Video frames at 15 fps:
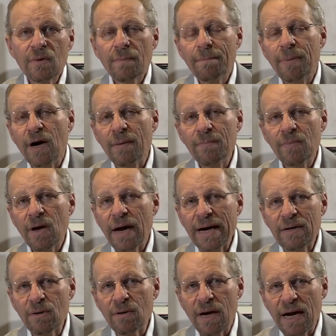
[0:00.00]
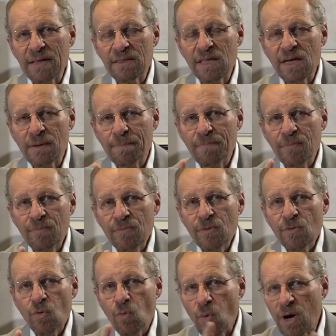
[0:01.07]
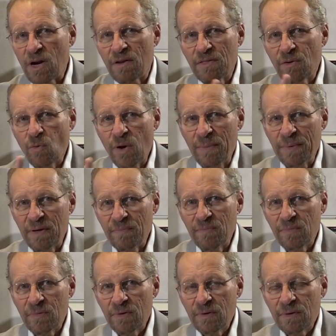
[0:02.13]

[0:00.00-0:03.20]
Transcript: But I think one of the women,